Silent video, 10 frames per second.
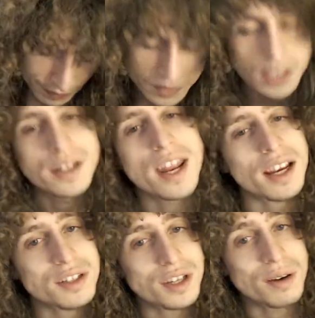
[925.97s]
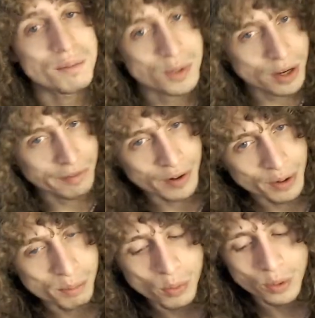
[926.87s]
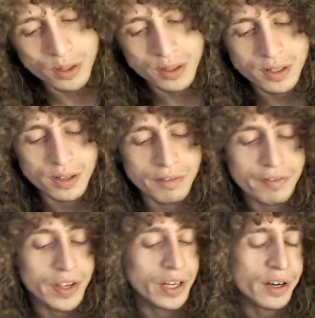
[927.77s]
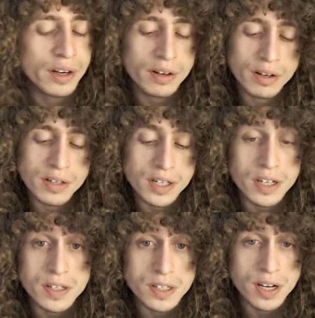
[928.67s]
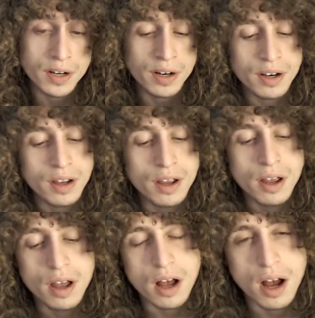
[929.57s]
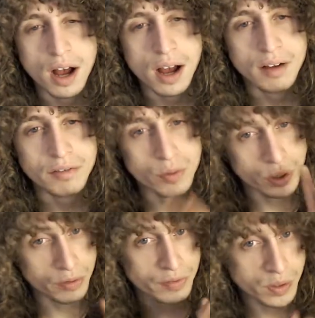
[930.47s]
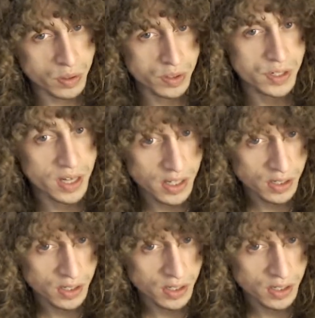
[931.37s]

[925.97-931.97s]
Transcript: Next comes a very important figure to consider for your future studies in